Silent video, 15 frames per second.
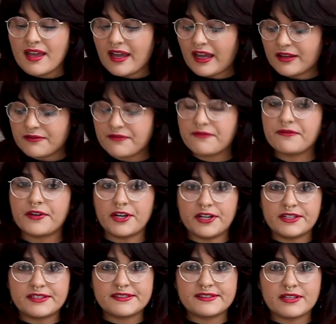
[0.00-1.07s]
And
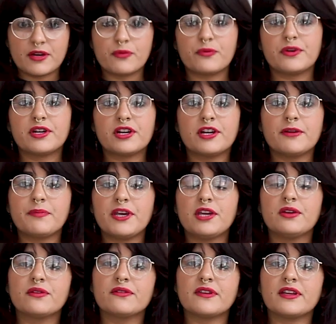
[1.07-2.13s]
first, we're gonna be
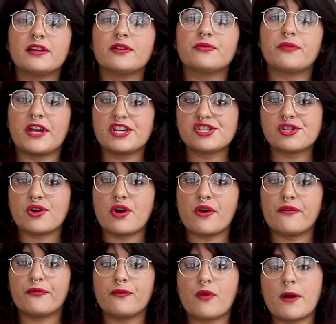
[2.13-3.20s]
using a ratio
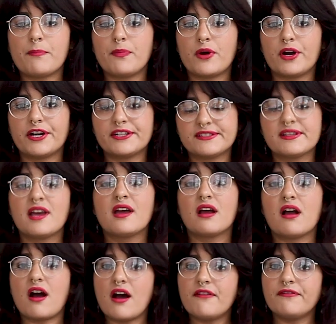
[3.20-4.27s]
of 1 part
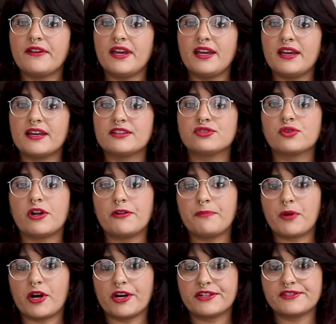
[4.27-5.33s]
coffee and 12
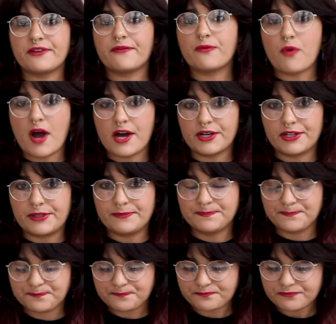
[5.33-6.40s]
parts of water.
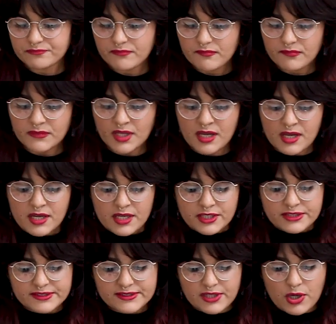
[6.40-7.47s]

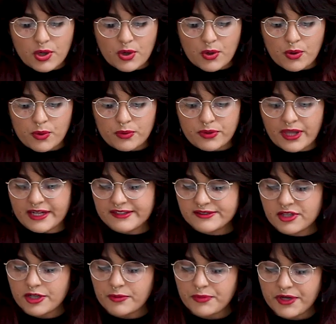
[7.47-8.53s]
So that is
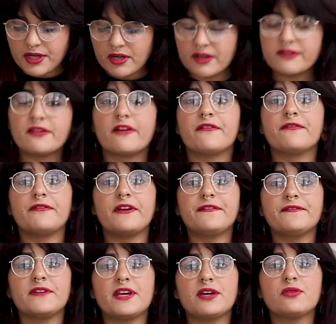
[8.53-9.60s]
gonna bring us a
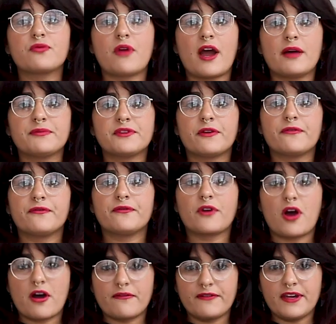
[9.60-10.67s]
50 grams of
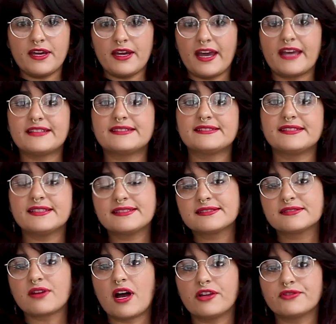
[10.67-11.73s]
coffee and
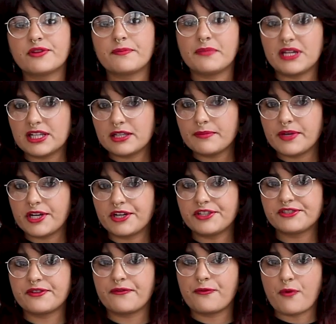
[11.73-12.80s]
600
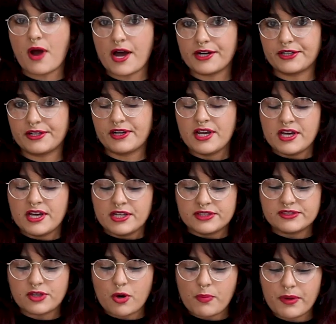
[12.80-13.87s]
milliliters of water.
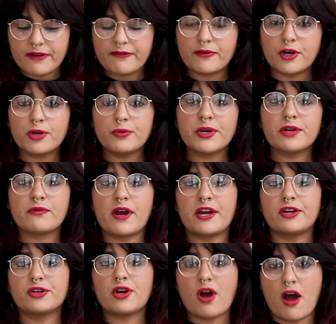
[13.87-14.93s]
So before we
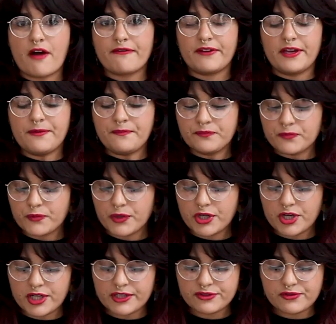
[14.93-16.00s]
grind our coffee, we're
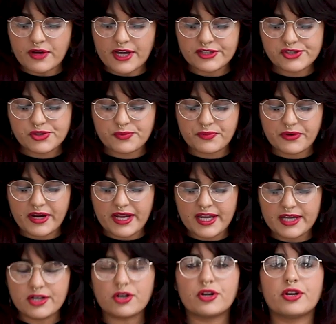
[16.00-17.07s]
gonna try to
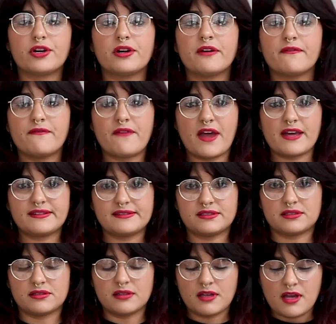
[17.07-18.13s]
preheat our
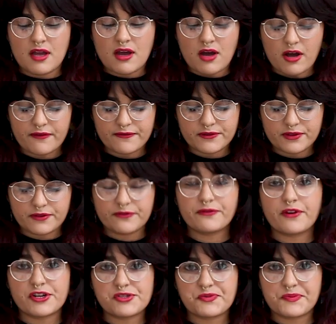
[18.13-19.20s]
vessel of the
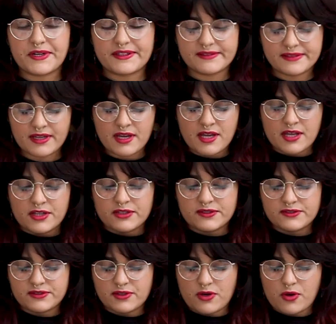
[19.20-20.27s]
French press.
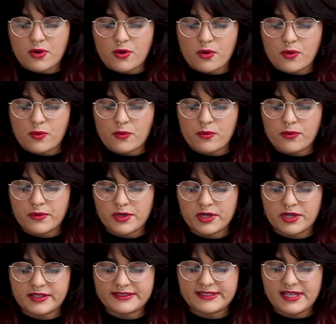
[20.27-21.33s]
So we're
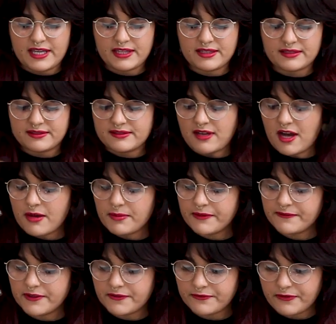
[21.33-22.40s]
gonna take the top
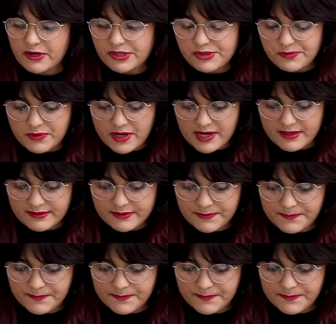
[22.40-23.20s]
of the French press